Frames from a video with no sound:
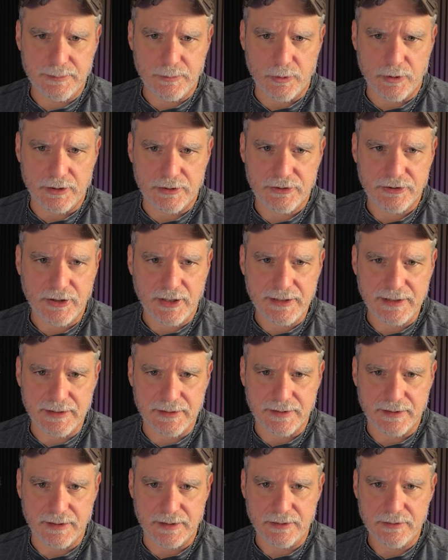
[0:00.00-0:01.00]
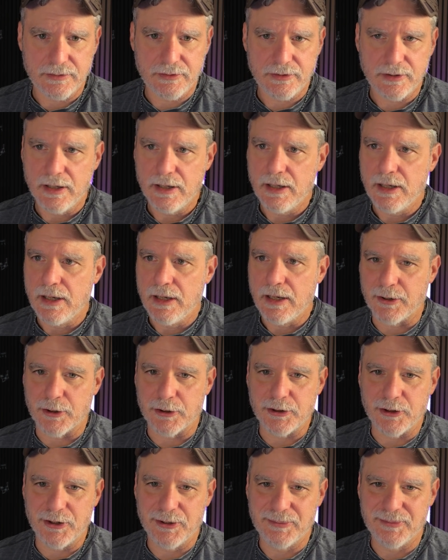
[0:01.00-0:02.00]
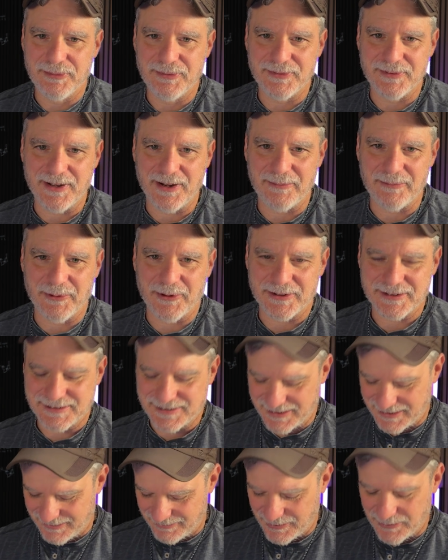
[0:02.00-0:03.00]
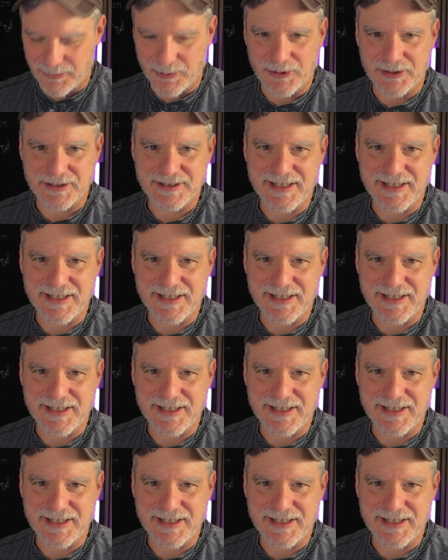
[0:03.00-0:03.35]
to more exciting things, or not more exciting, but more